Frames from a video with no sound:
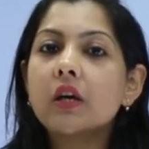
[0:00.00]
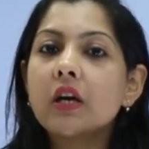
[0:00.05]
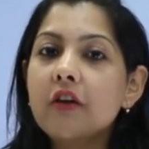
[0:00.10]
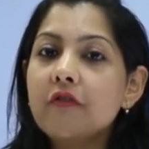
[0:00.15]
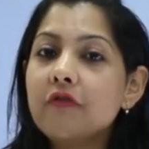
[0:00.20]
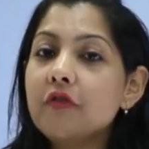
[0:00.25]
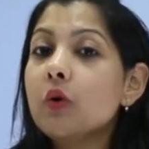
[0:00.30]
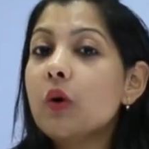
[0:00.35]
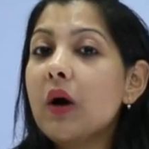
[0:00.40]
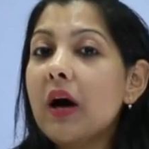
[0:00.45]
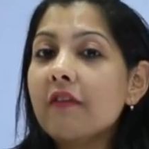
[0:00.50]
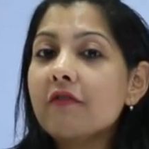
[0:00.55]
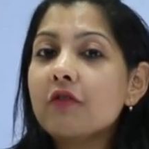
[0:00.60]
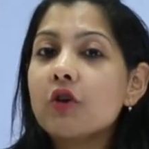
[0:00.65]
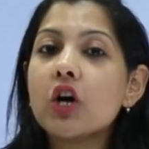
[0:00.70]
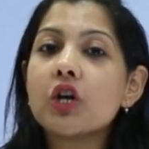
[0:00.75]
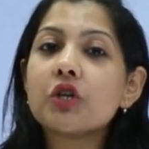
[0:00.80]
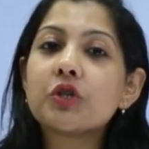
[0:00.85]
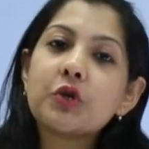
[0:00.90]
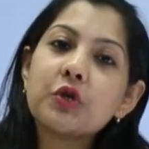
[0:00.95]
if you have
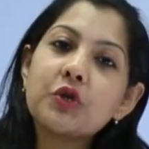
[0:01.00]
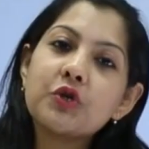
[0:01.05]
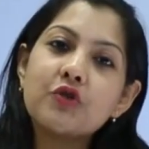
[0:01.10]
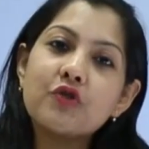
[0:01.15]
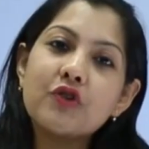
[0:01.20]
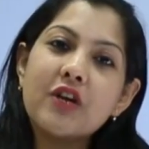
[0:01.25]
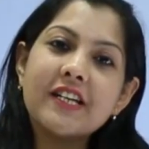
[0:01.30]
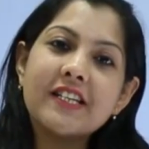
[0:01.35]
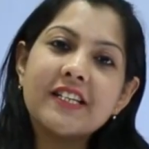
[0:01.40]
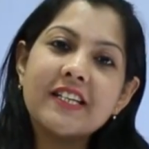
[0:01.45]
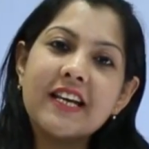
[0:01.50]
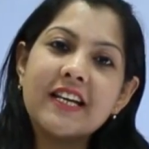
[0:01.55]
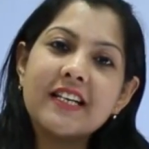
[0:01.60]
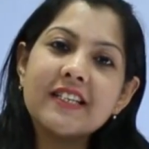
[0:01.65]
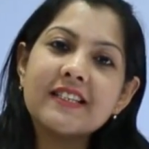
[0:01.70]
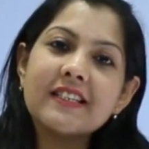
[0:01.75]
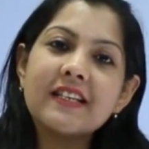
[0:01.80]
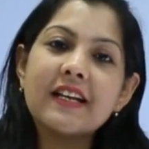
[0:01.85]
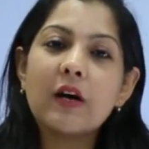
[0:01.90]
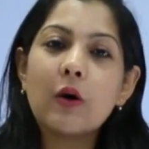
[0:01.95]
got good
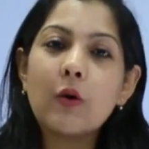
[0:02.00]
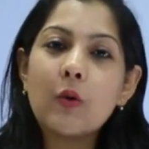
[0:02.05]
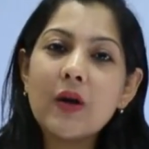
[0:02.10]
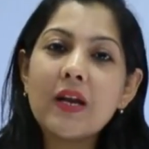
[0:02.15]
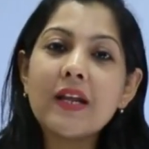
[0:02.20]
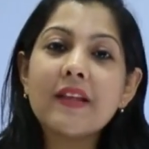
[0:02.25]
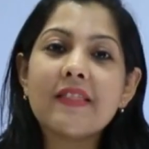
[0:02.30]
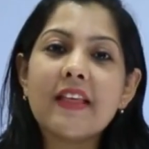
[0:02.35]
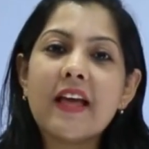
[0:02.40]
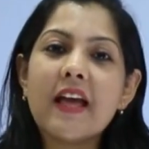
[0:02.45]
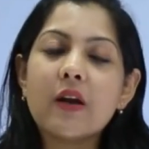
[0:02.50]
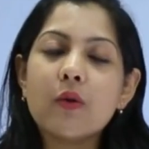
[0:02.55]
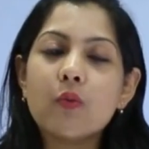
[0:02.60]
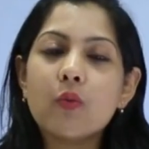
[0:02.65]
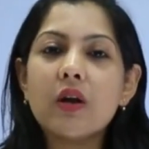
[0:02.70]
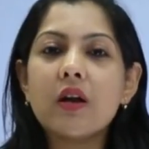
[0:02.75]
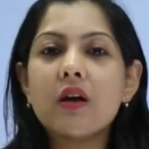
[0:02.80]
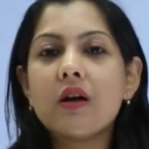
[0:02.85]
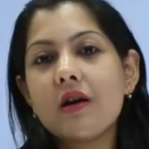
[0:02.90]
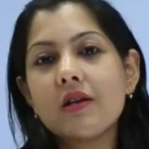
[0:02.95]
ratings, only then
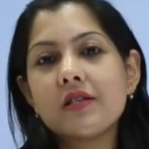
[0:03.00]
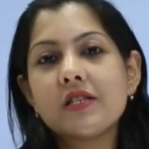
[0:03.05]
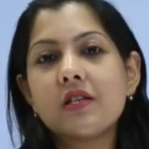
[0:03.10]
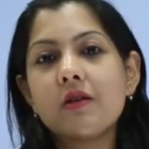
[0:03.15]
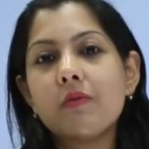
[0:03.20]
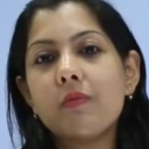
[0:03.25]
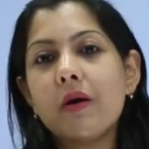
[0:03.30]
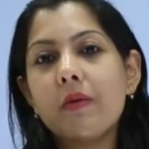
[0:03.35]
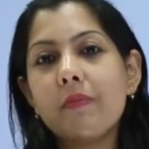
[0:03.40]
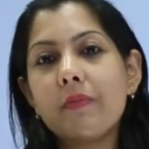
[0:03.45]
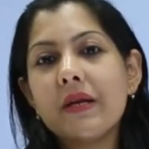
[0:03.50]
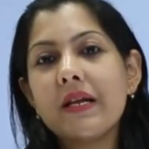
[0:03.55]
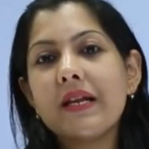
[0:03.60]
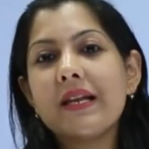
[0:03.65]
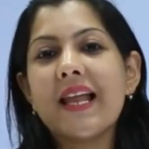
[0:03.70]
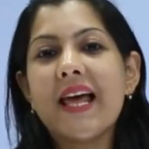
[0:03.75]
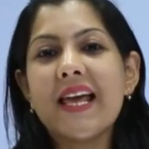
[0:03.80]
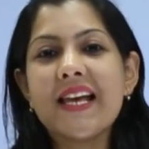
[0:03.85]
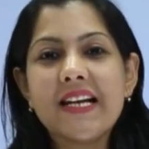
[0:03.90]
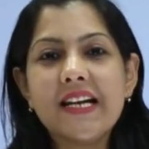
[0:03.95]
will a customer be
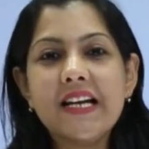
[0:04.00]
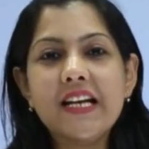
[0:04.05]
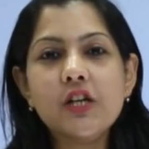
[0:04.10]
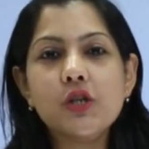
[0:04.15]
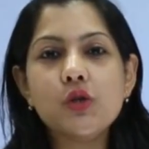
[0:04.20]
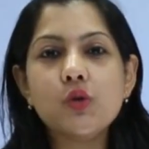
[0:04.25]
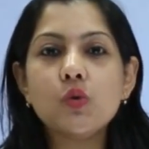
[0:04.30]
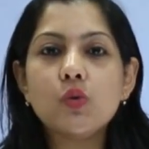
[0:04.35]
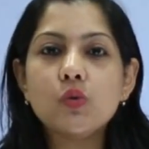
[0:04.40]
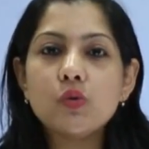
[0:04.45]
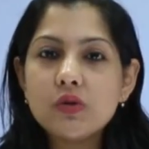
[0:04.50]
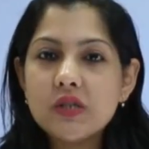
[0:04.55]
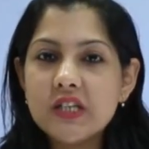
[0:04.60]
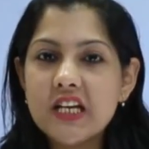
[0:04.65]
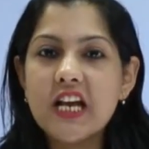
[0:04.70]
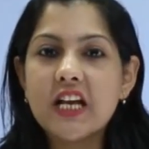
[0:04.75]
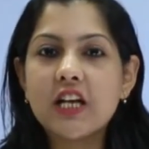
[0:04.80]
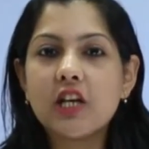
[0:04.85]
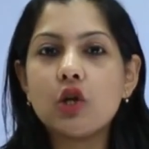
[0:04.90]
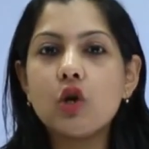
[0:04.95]
likely to
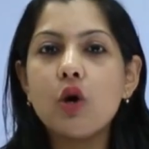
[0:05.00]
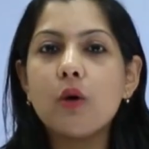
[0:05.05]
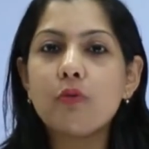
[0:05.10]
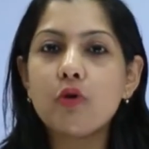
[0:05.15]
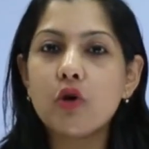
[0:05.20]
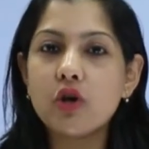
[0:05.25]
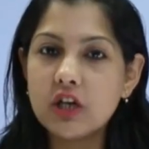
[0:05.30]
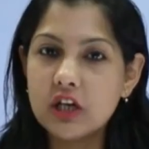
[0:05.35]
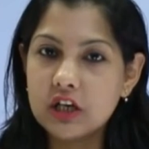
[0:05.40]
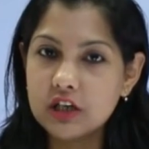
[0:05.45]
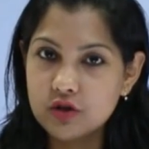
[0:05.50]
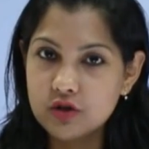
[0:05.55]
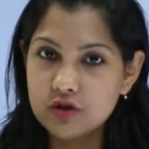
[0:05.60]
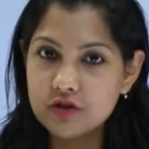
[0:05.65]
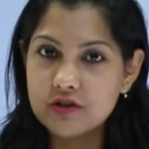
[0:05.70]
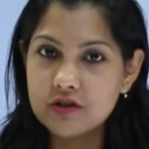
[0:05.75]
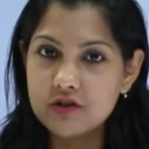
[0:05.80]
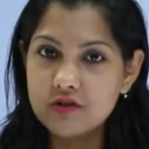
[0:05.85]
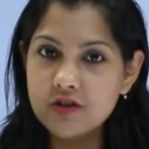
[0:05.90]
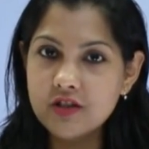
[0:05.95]
take your product or
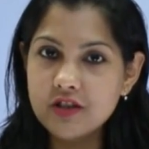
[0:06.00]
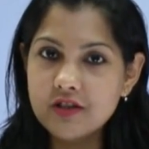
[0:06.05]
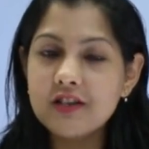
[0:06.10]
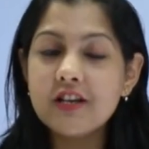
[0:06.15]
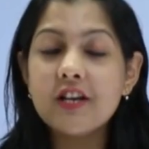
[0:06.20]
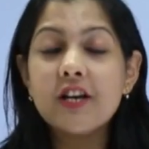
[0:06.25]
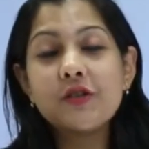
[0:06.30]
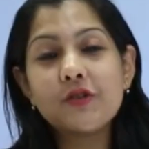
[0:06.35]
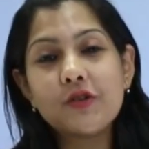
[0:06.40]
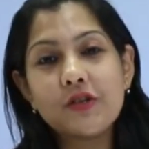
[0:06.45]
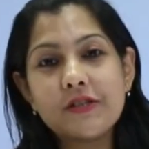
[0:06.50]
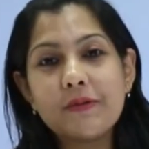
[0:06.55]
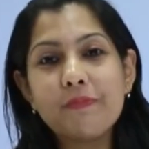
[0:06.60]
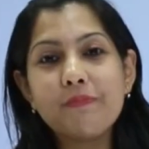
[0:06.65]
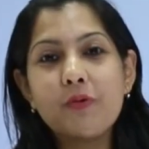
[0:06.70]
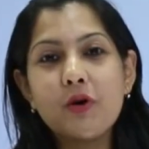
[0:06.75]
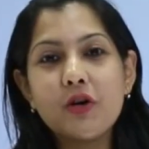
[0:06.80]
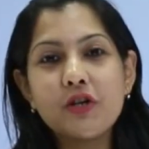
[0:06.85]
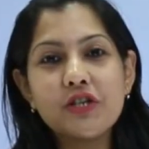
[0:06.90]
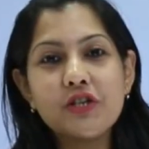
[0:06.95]
service. So it's
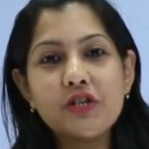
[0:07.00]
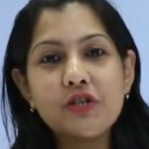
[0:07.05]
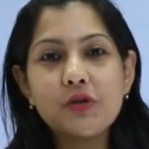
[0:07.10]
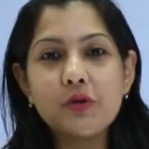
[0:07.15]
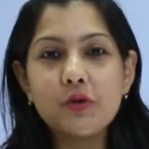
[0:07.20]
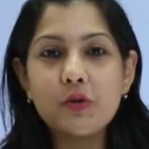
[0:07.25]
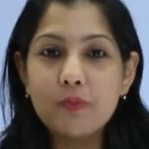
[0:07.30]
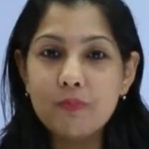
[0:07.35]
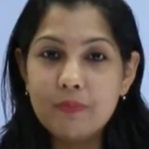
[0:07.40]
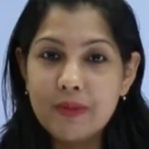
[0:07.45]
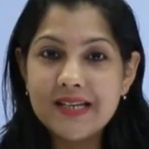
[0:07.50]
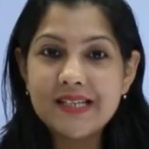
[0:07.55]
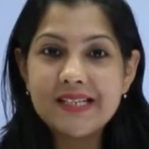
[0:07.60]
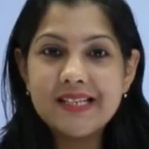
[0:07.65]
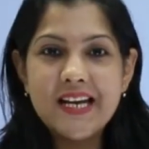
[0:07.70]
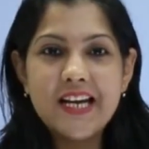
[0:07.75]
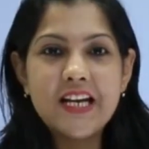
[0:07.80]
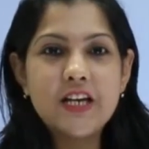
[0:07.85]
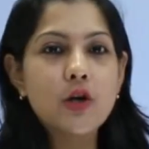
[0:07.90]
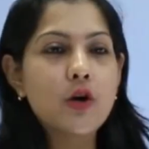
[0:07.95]
important to
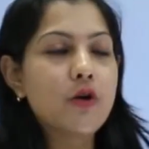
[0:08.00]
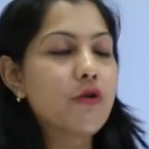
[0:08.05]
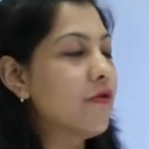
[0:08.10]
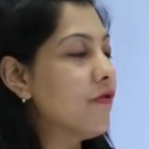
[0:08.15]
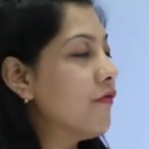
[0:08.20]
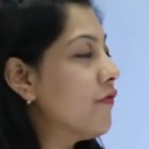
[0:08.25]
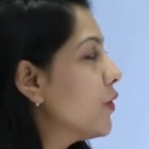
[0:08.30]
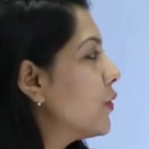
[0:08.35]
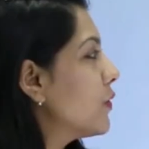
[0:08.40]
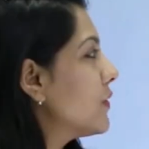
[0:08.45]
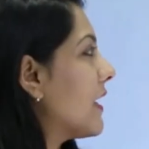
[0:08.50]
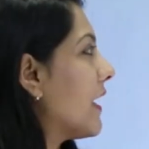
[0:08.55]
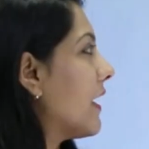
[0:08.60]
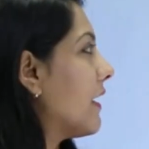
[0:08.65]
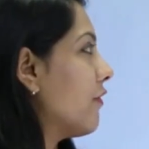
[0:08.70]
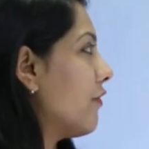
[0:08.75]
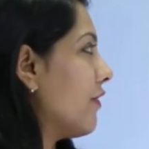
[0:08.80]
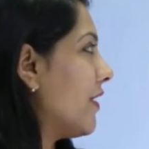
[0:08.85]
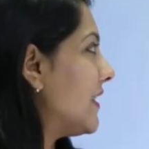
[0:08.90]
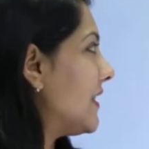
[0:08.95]
maintain your reviews
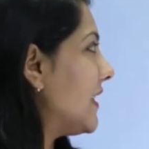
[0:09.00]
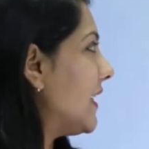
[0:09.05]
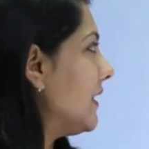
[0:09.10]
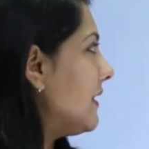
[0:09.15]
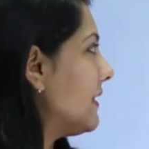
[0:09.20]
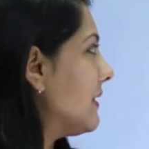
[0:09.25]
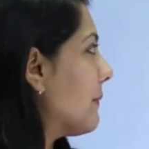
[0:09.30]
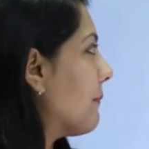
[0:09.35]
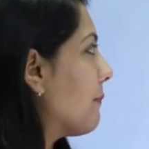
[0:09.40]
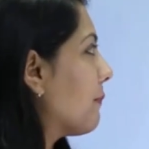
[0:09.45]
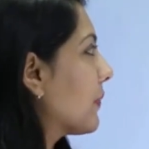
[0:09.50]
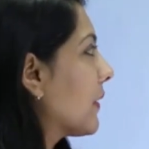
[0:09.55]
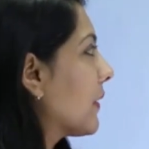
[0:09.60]
and ratings.